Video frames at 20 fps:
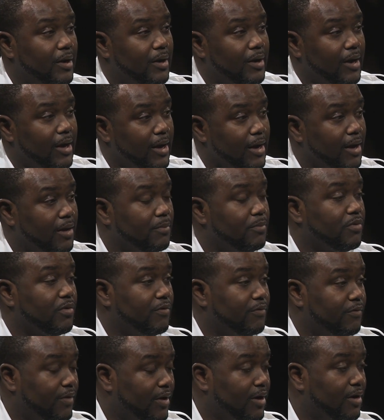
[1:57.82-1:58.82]
and
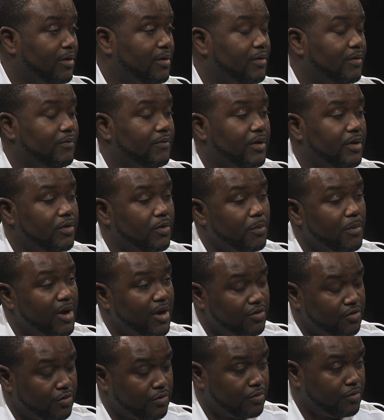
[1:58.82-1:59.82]
preventative in your
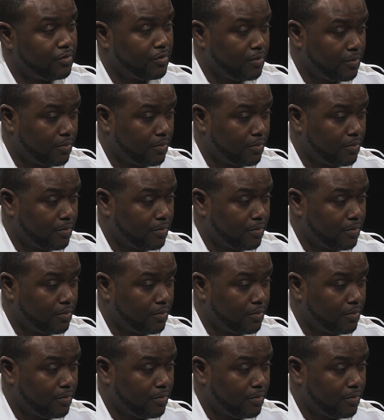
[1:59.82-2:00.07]
measures.